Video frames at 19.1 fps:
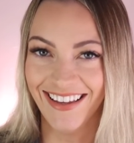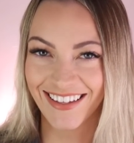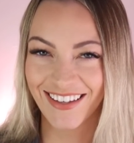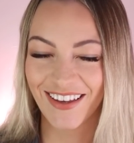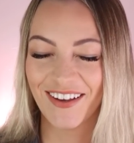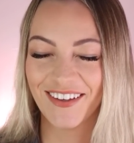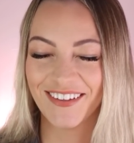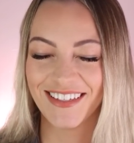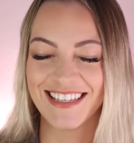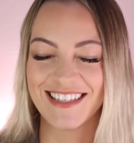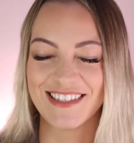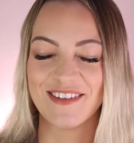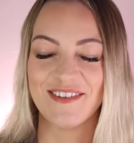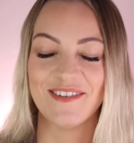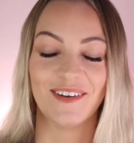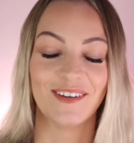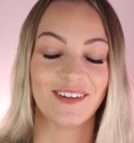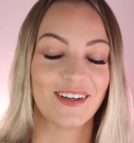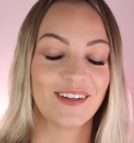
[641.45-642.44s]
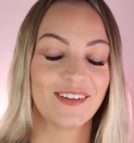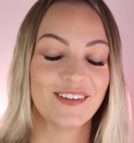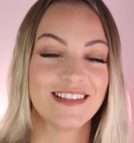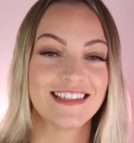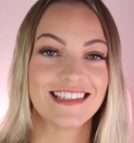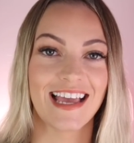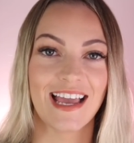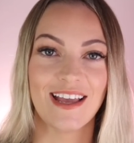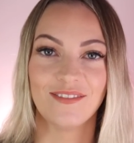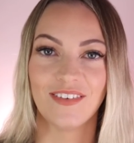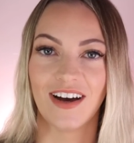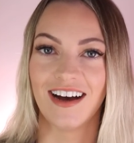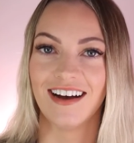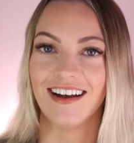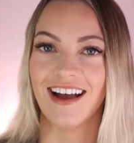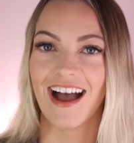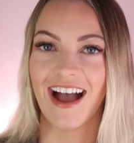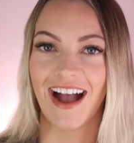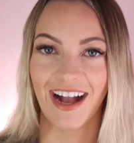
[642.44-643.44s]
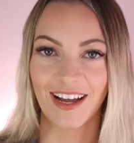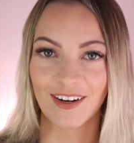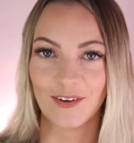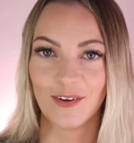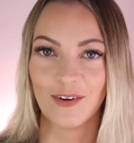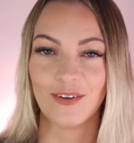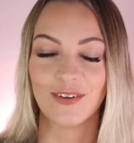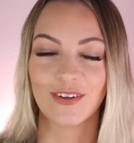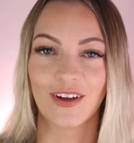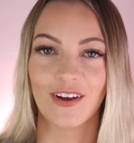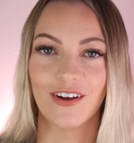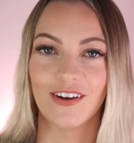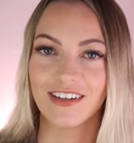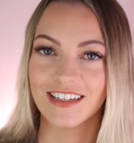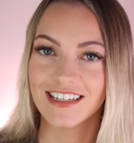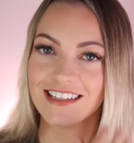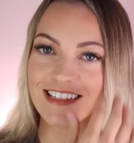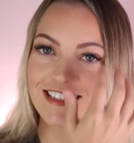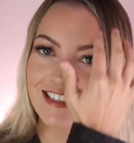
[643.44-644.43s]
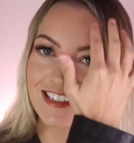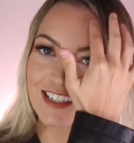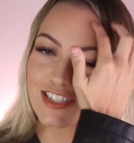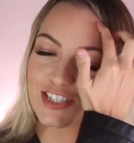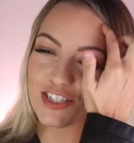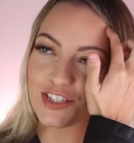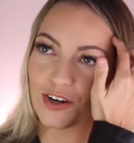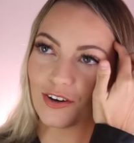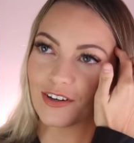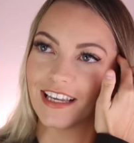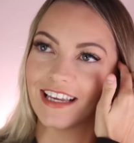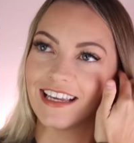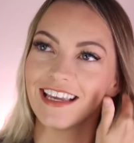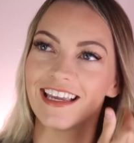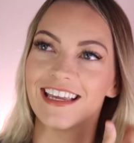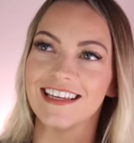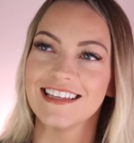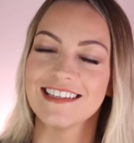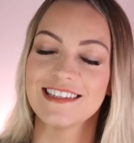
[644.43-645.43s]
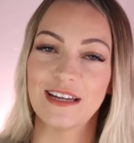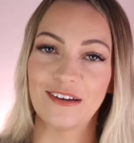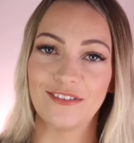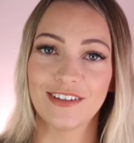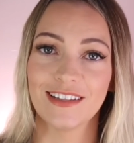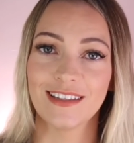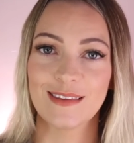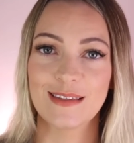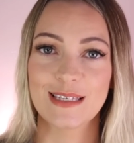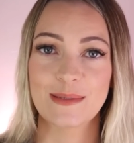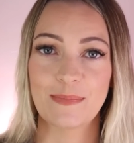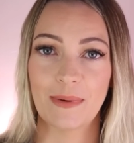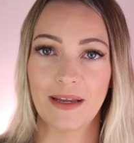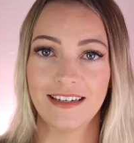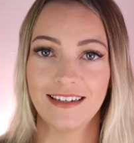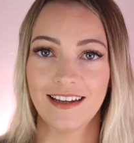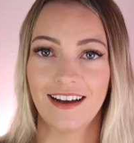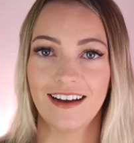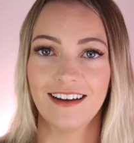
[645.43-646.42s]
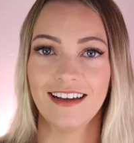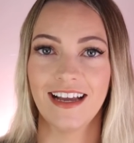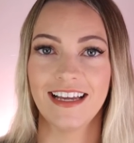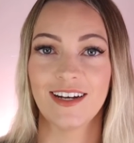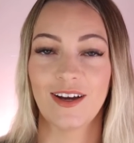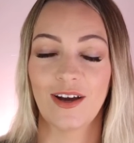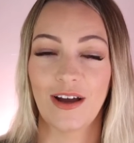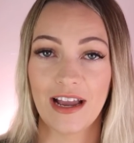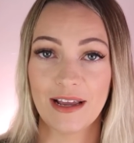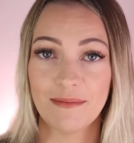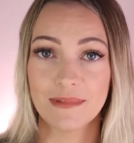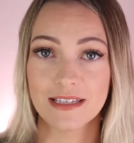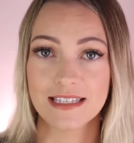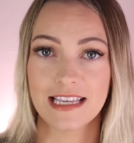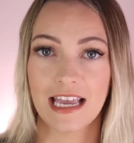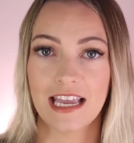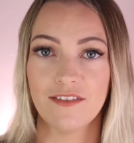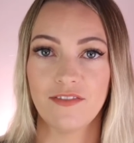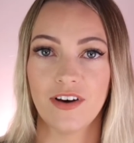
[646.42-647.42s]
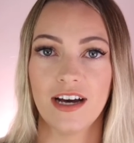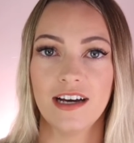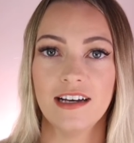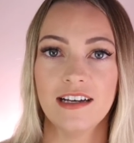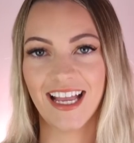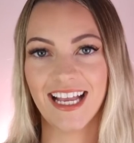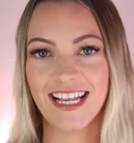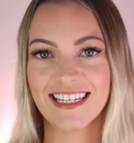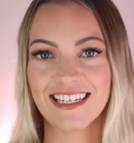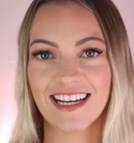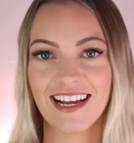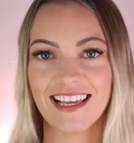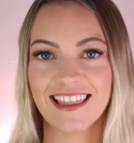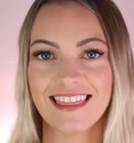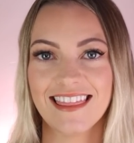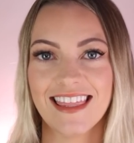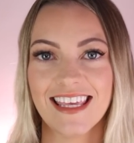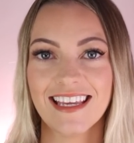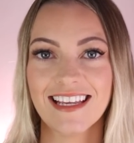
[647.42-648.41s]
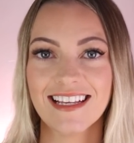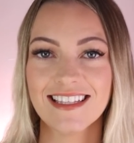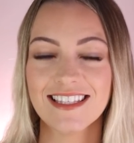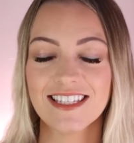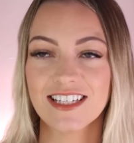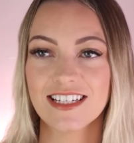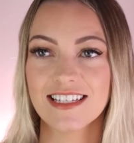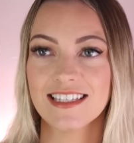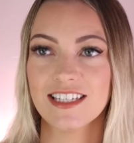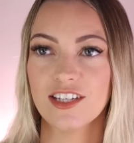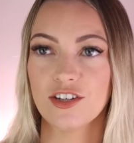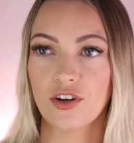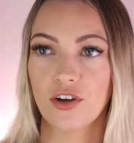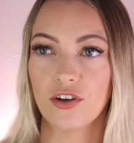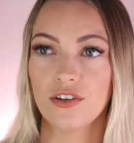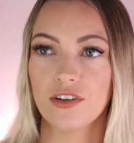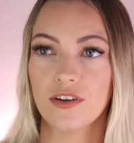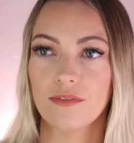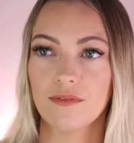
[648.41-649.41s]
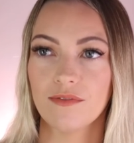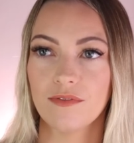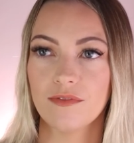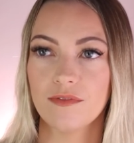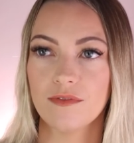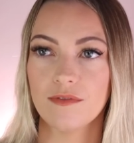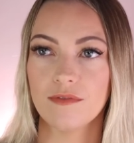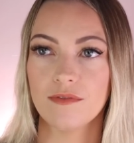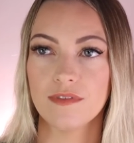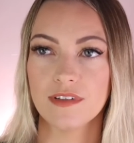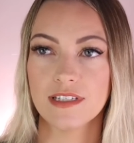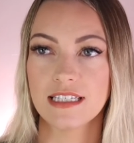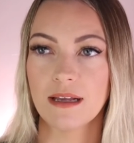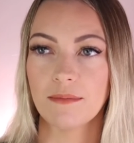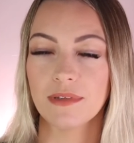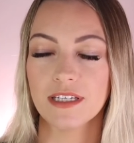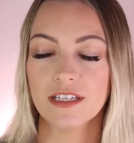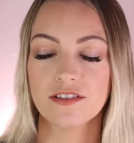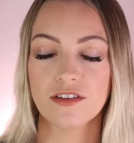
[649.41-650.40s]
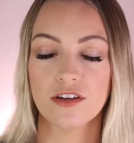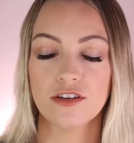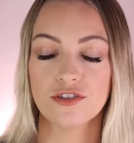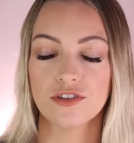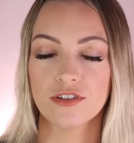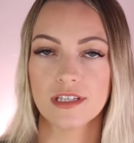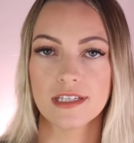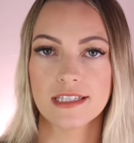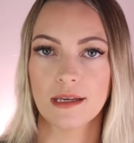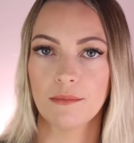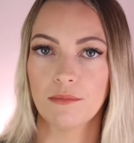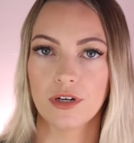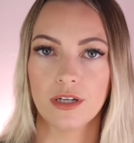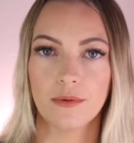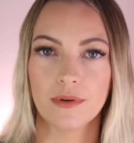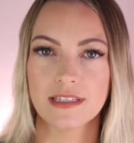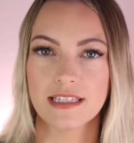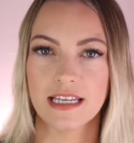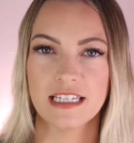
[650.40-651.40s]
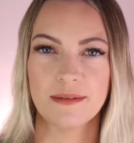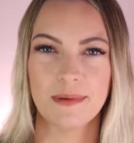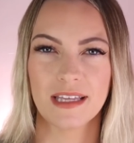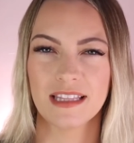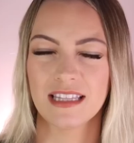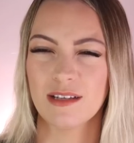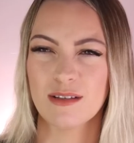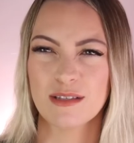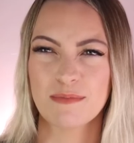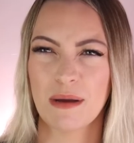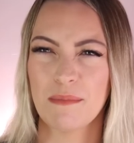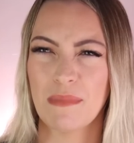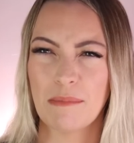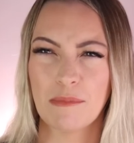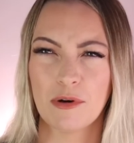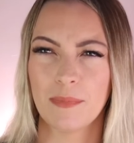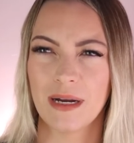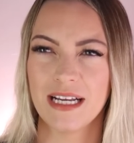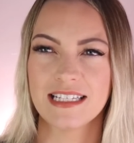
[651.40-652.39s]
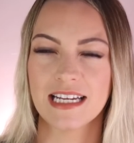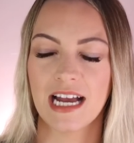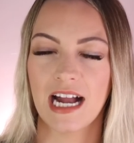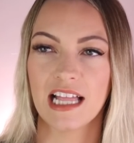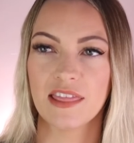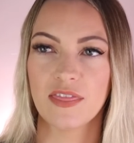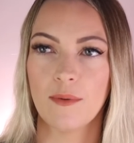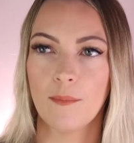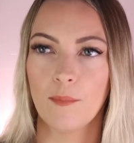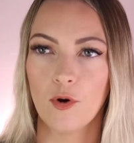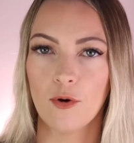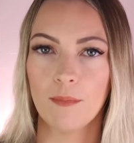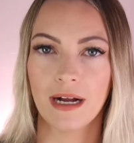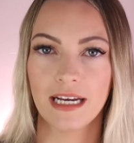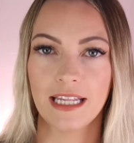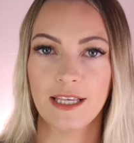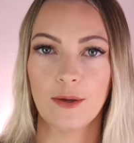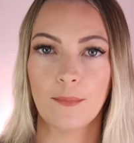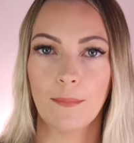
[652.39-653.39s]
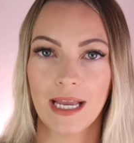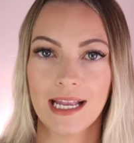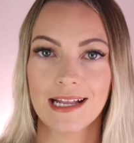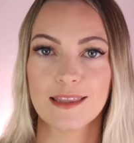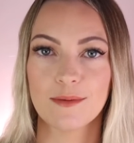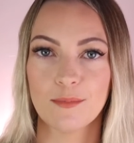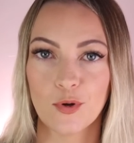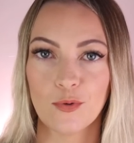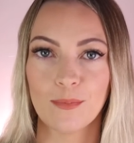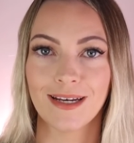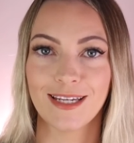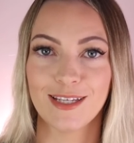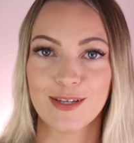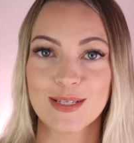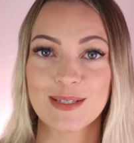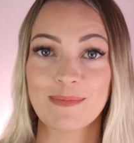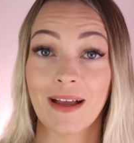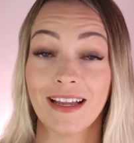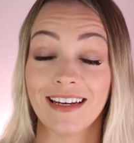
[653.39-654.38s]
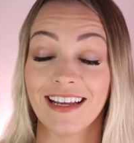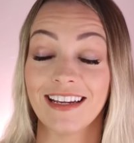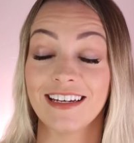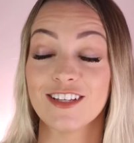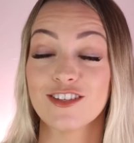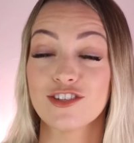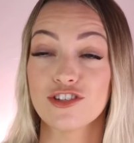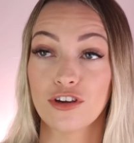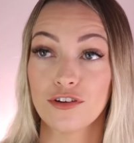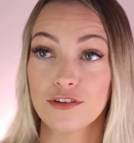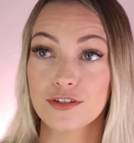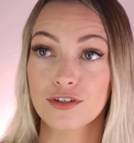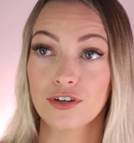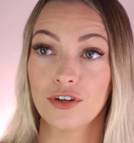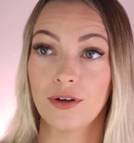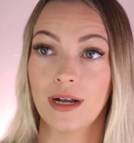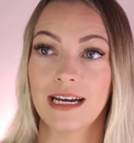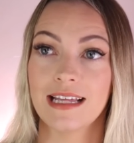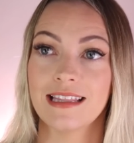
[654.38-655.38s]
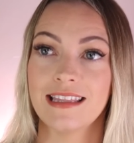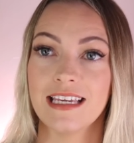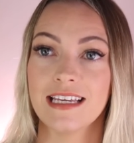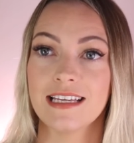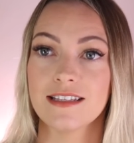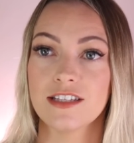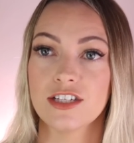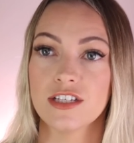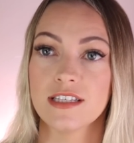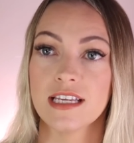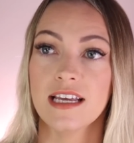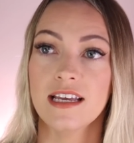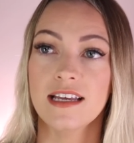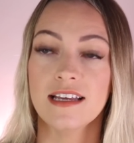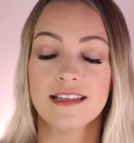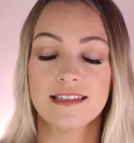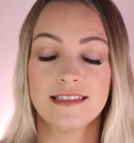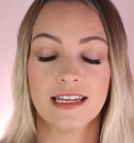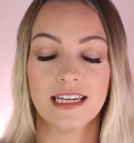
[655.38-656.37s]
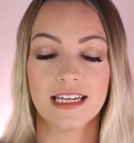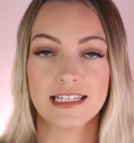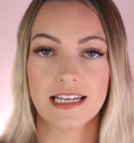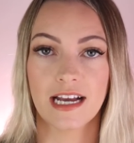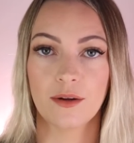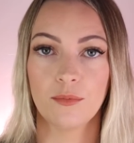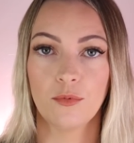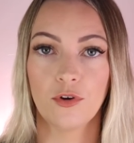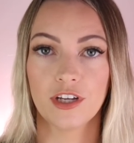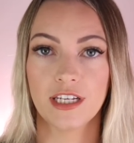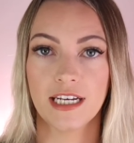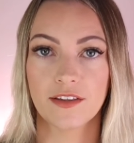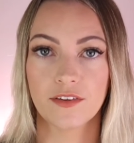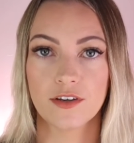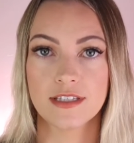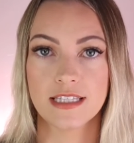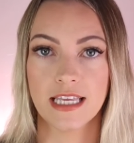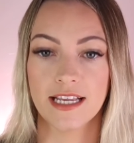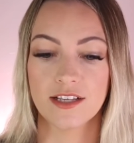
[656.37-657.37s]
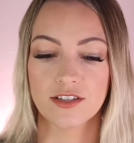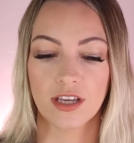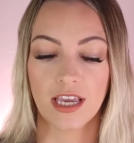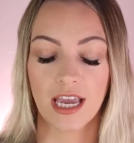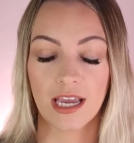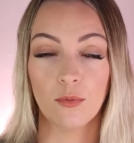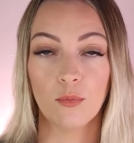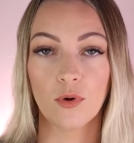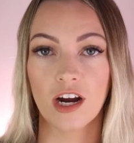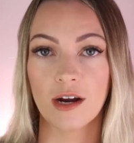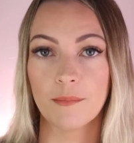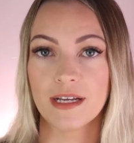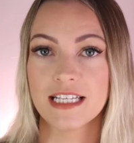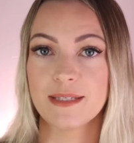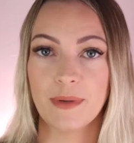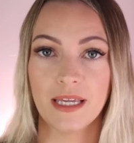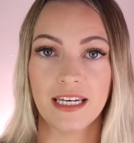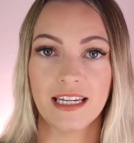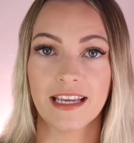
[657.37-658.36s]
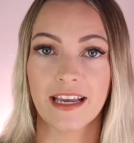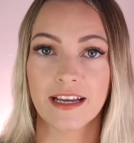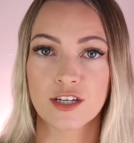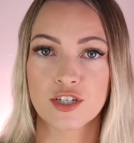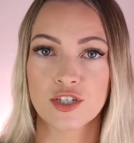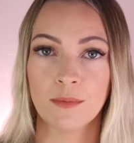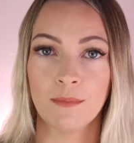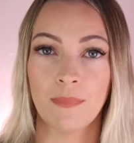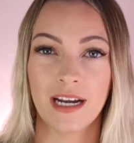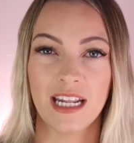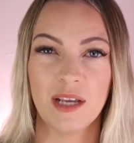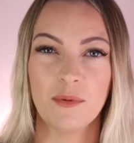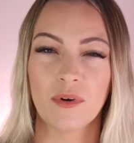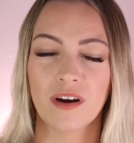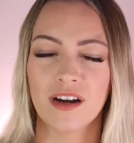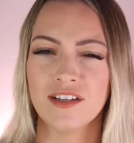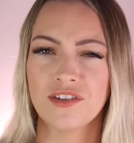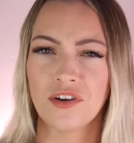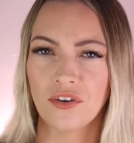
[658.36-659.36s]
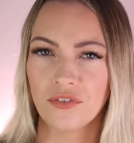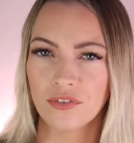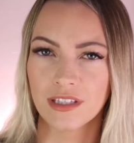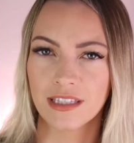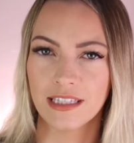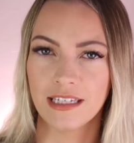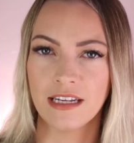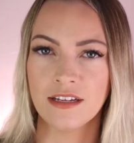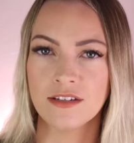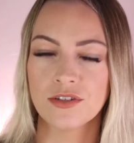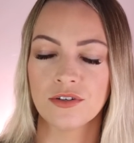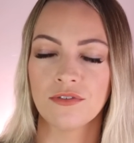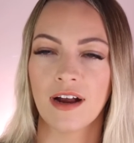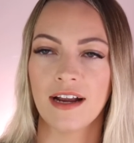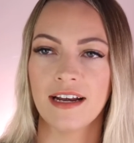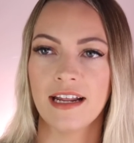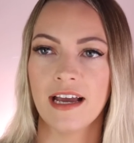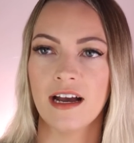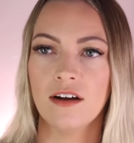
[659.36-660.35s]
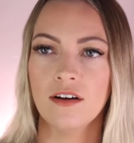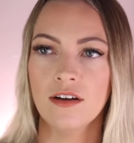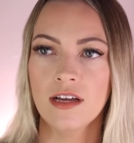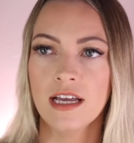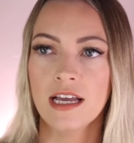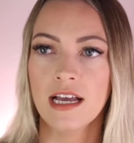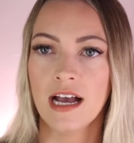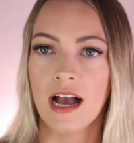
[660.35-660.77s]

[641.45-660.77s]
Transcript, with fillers: Kurt is not a good saver at all. Kurt is shocking. He is definitely the spender and I am the saver. And I think it's just, you know, something so true that somebody once said to me, I think it's my mum or my dad, the more money you make, the more money you spend. And it's so true. And I think it's just sitting down and working out those things. Okay, where am I spending extra money where I don't really need to right now?